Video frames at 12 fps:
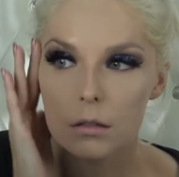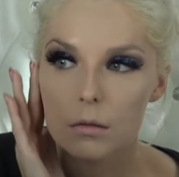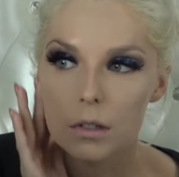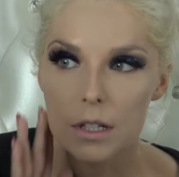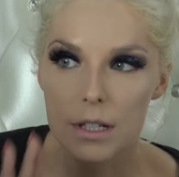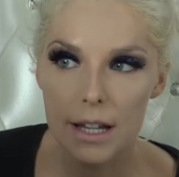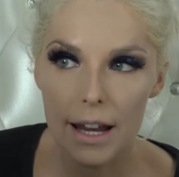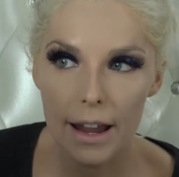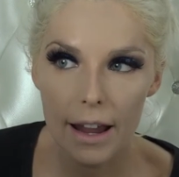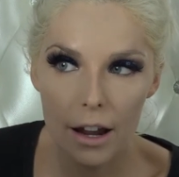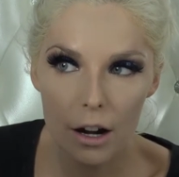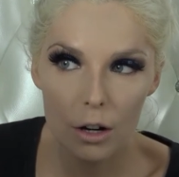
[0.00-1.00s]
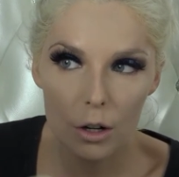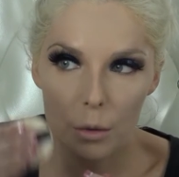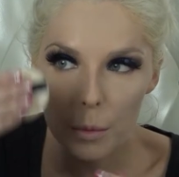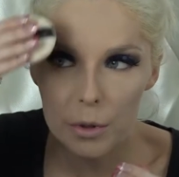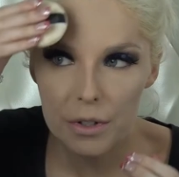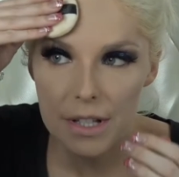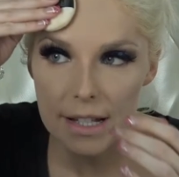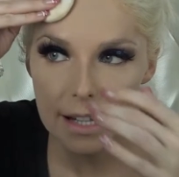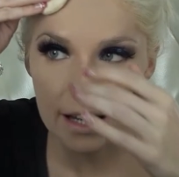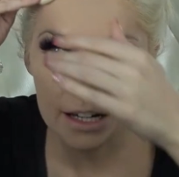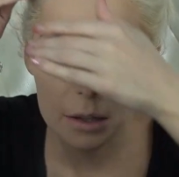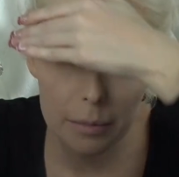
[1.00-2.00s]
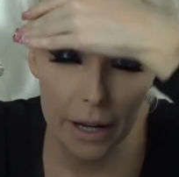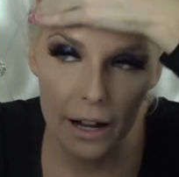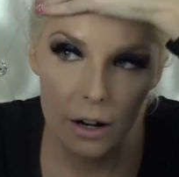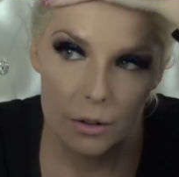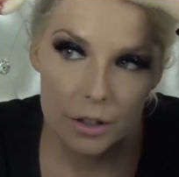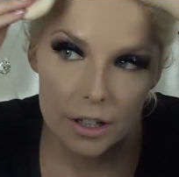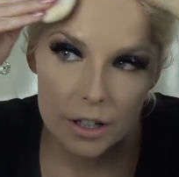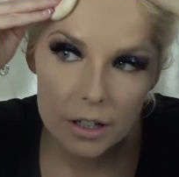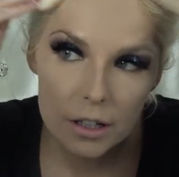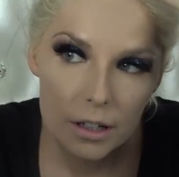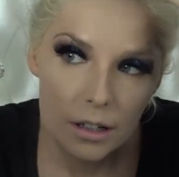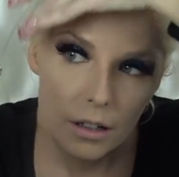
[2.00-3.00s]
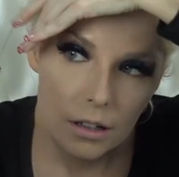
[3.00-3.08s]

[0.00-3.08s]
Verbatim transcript: What a terrible setting powder.